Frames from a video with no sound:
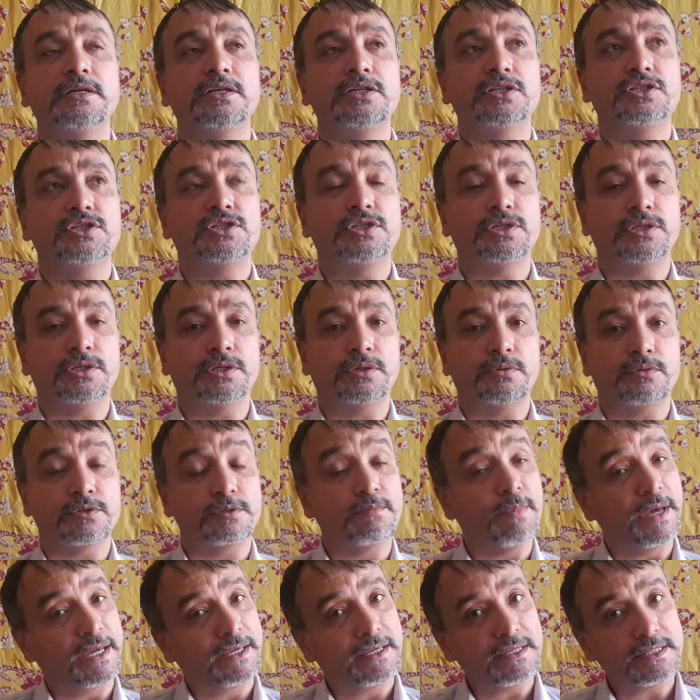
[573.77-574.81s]
to
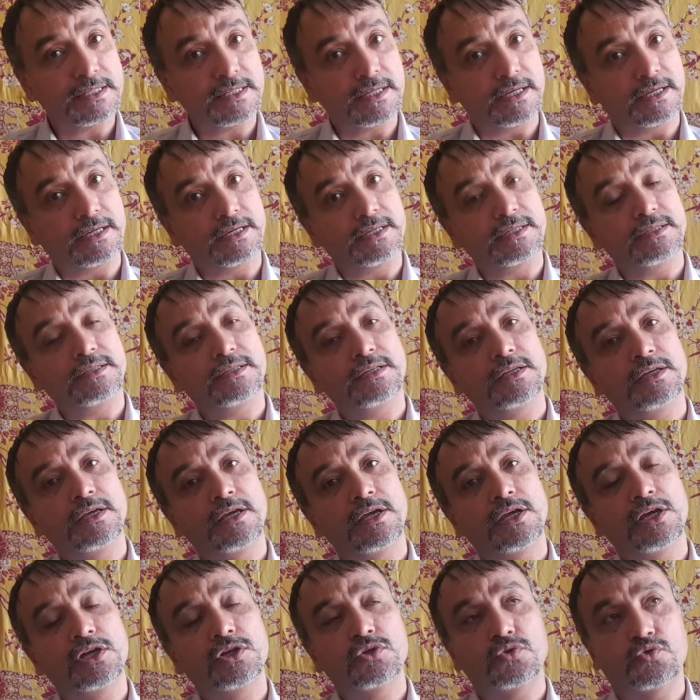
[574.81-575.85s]
Uzbekistan,
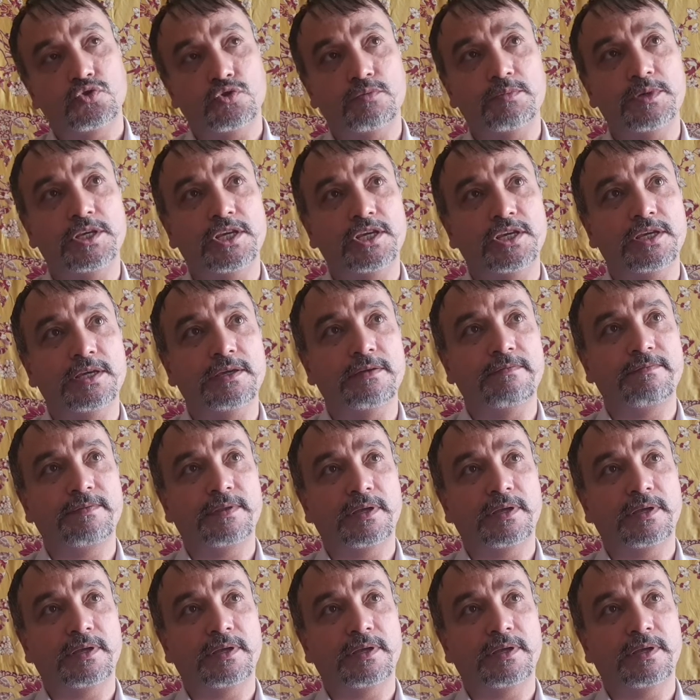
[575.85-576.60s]
to be